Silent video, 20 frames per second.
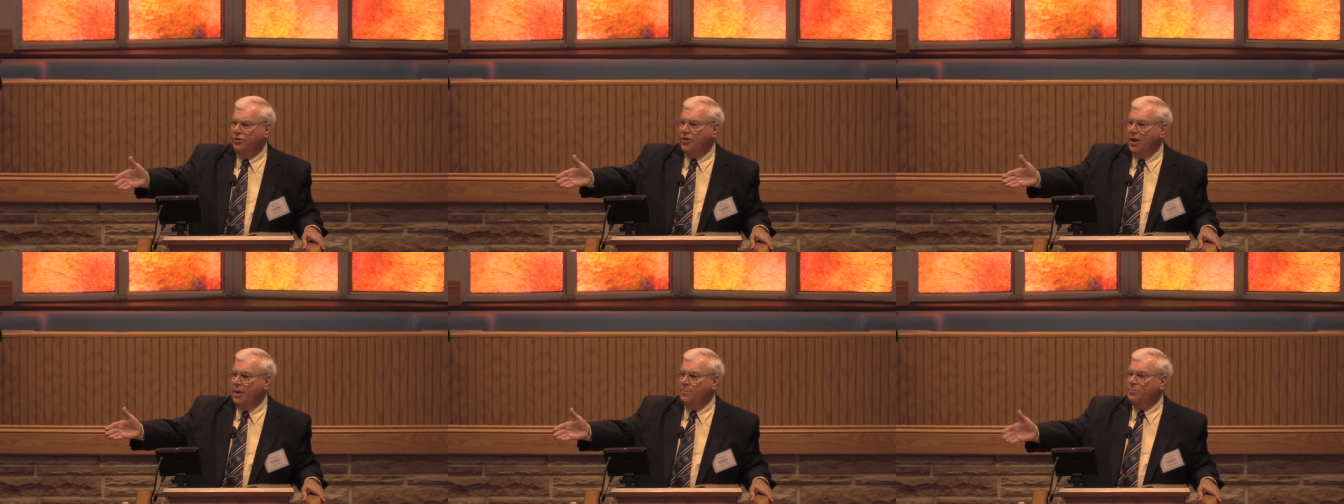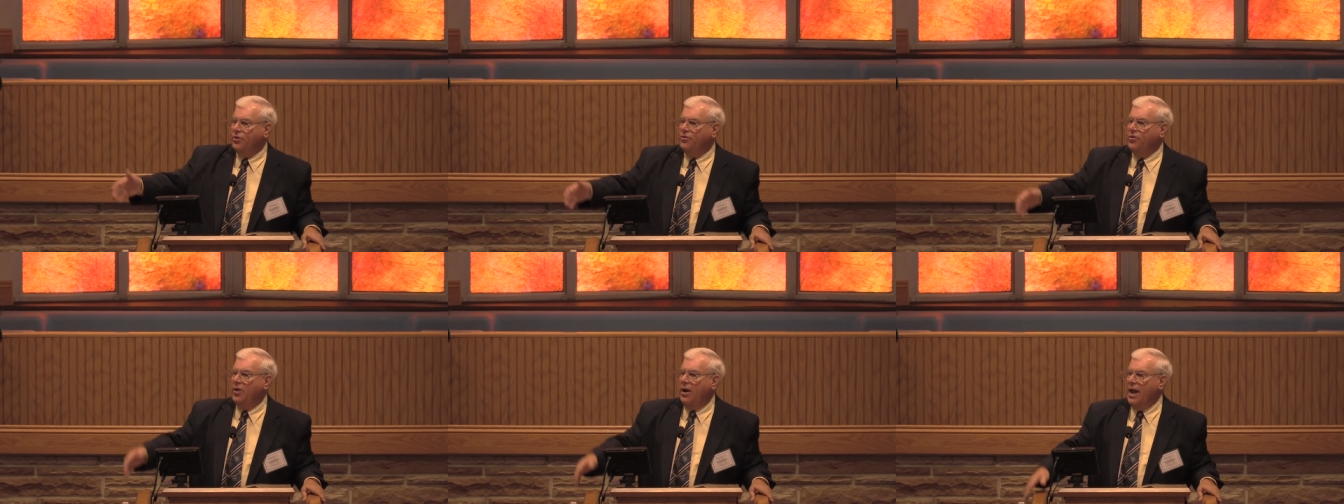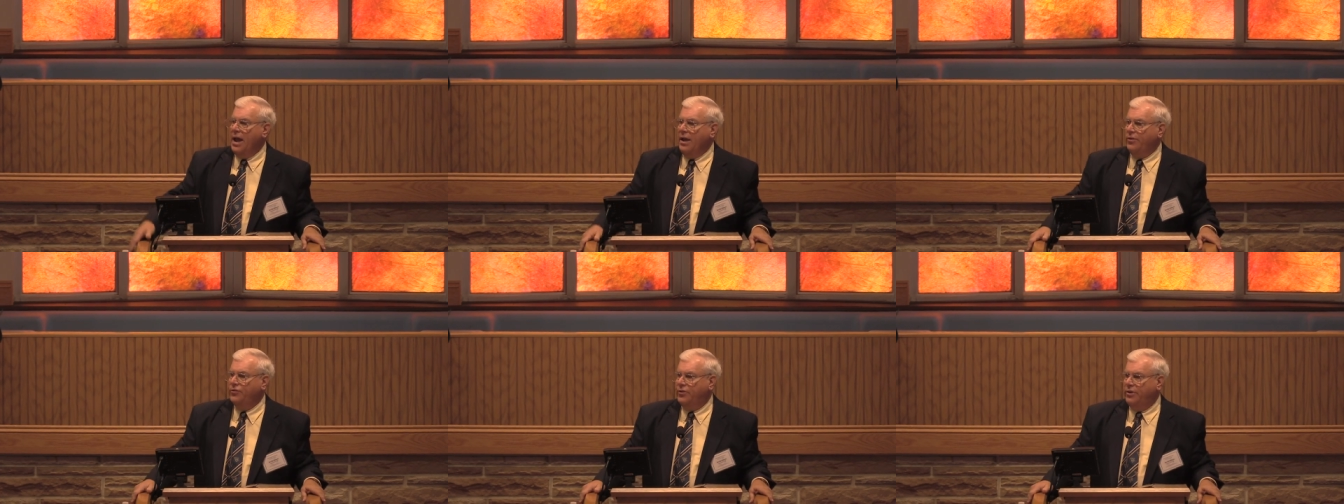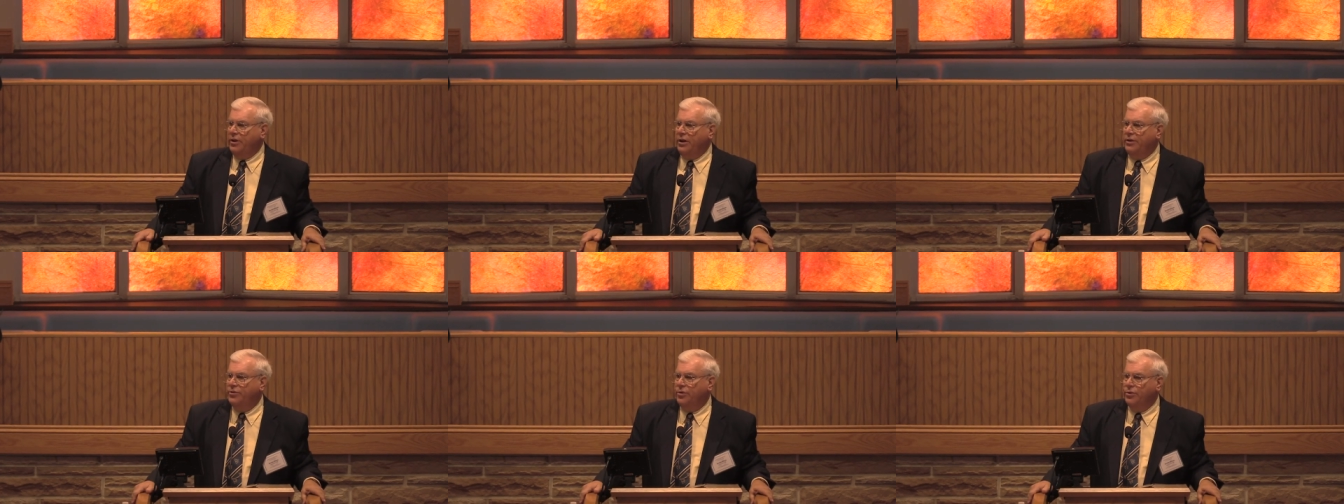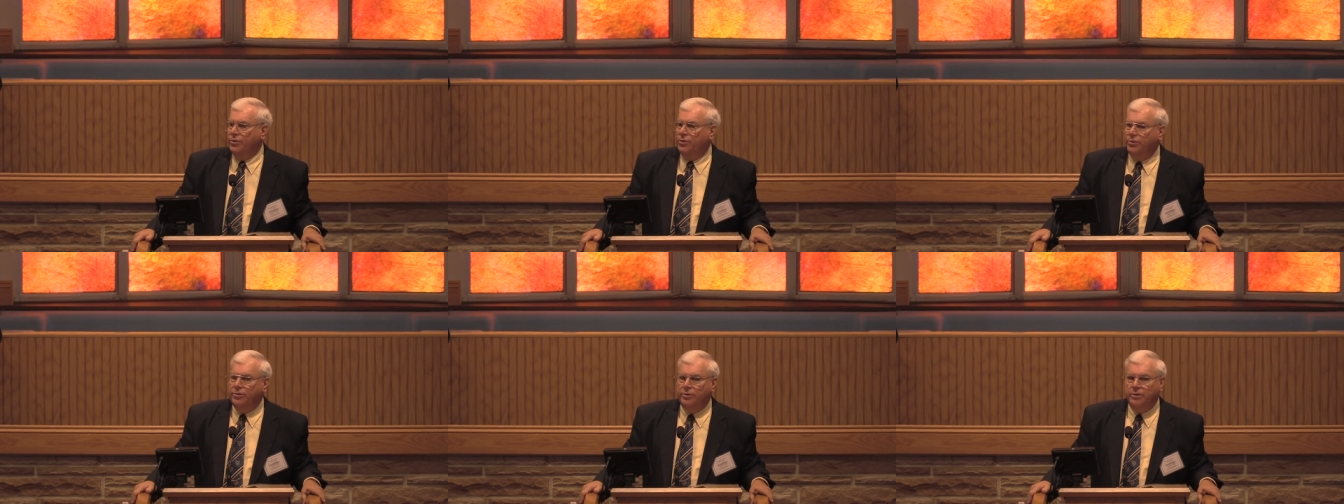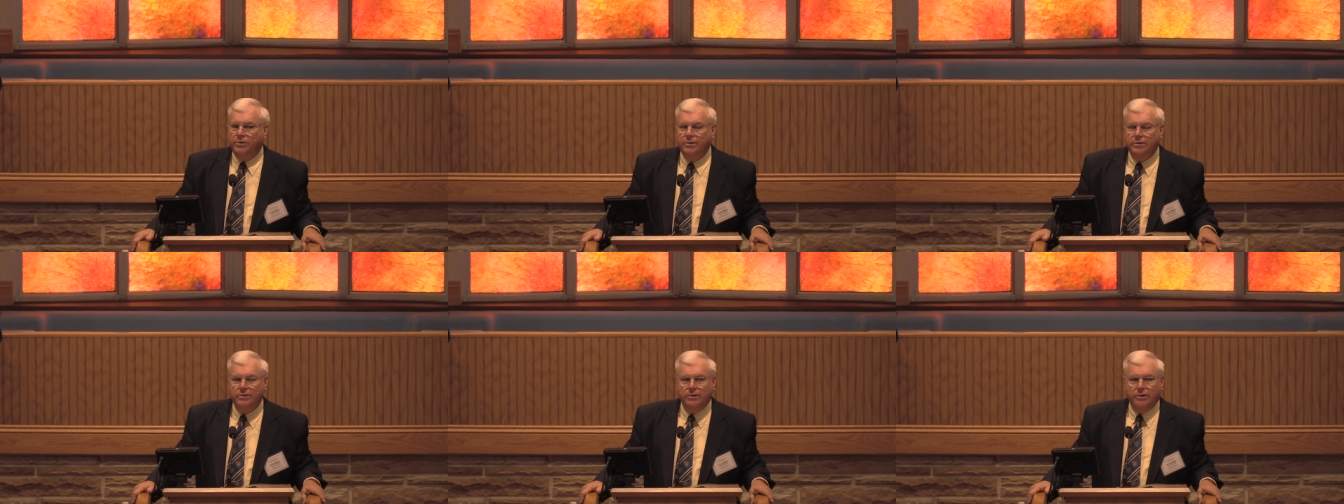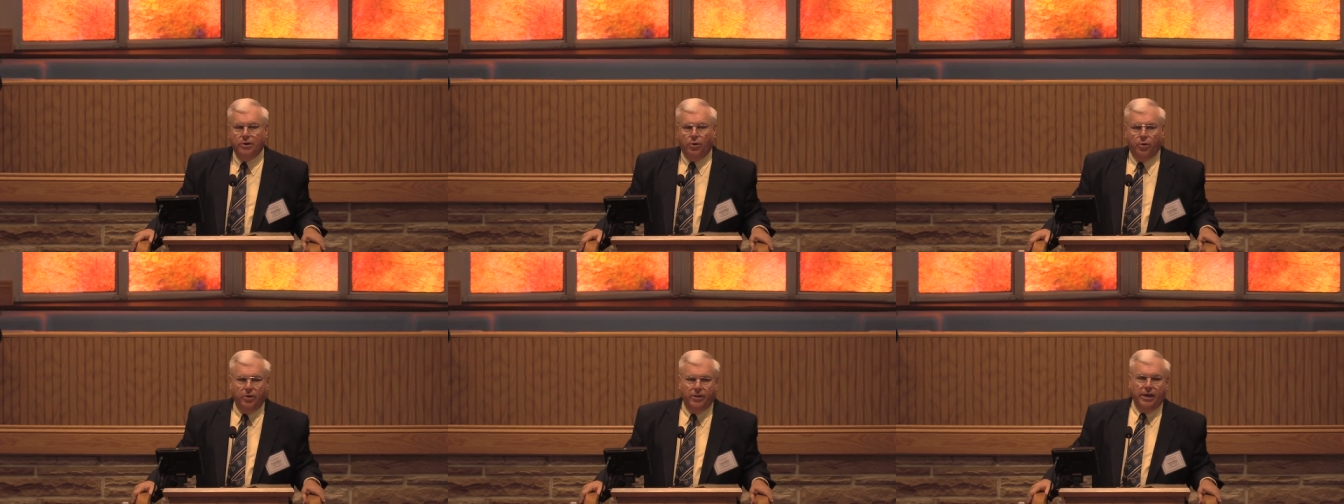The shepherds announced it
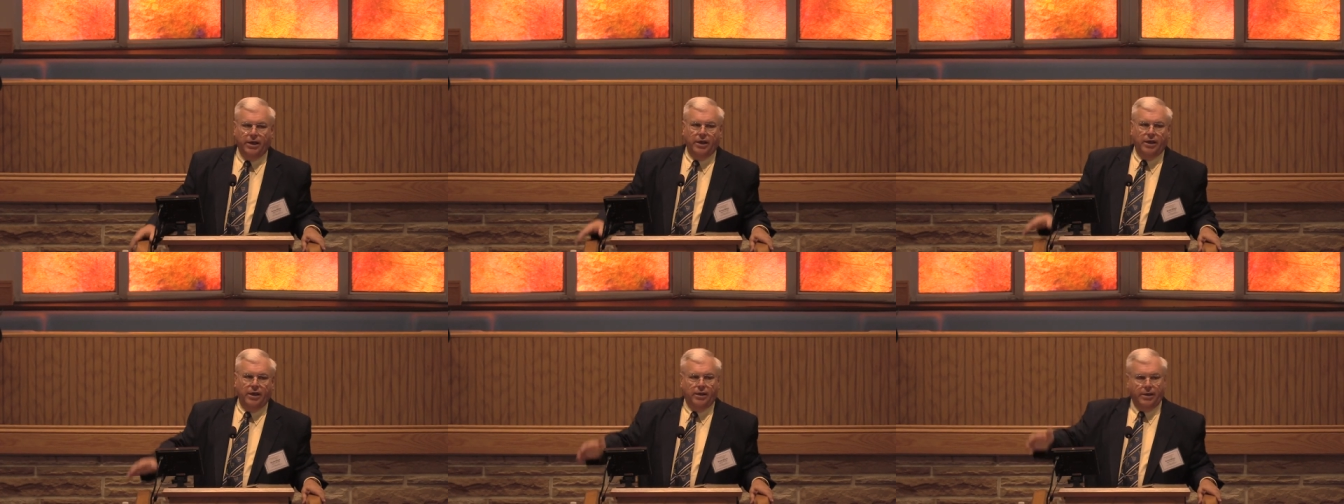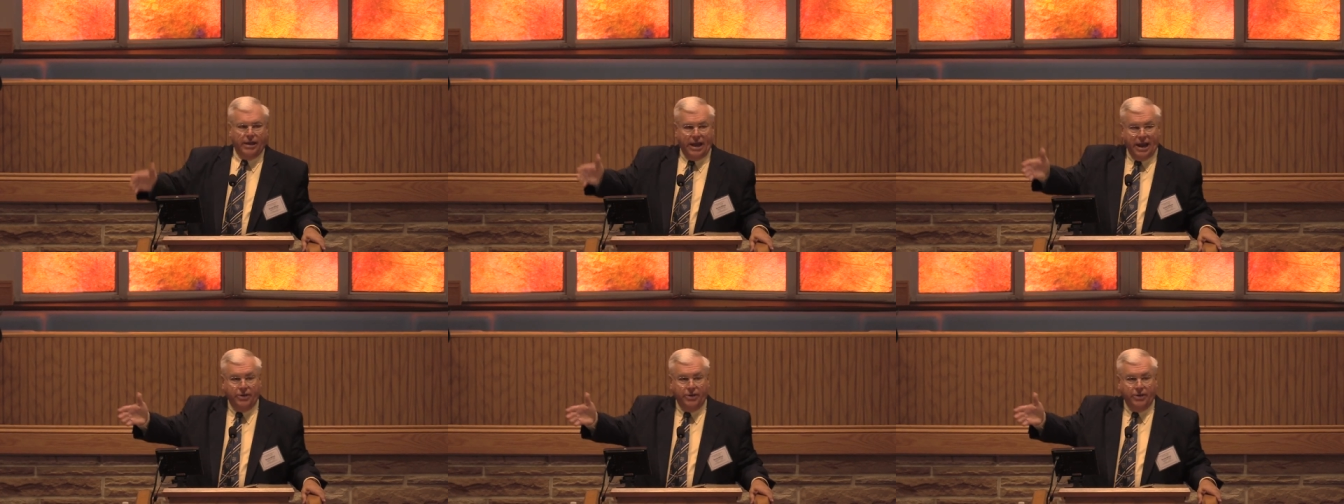to, or the uh,